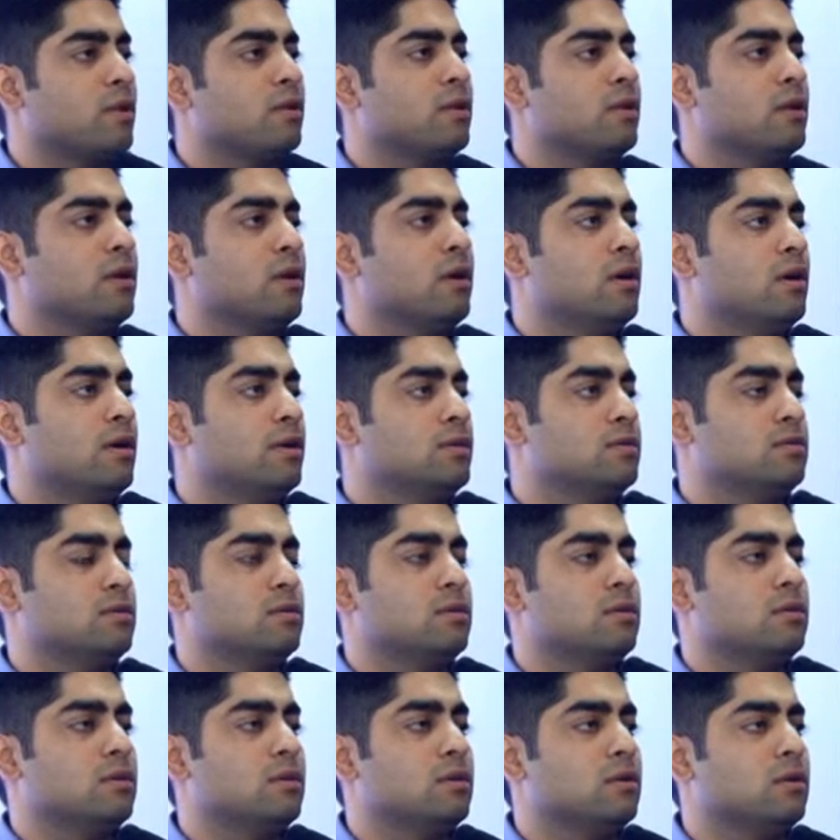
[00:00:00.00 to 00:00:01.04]
It's
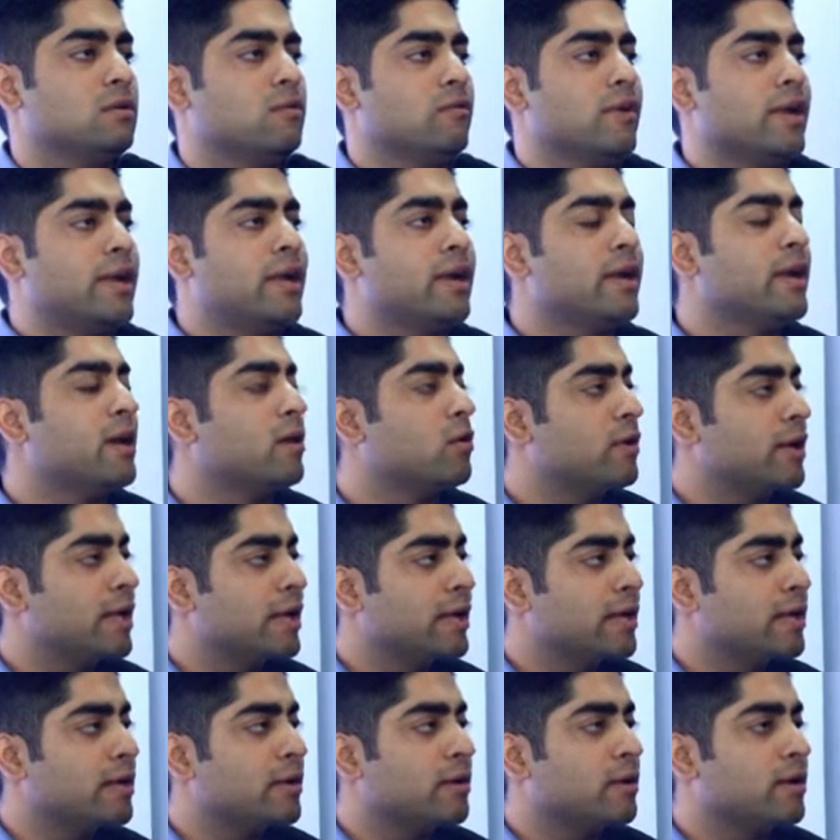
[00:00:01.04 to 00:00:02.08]
very near to
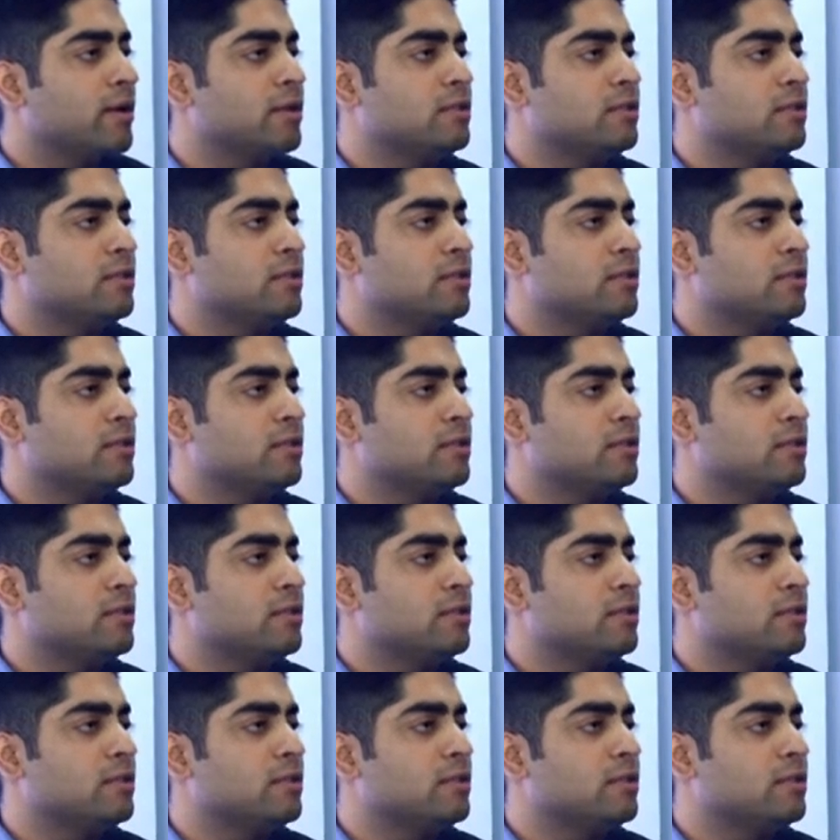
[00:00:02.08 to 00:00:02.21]
Delhi.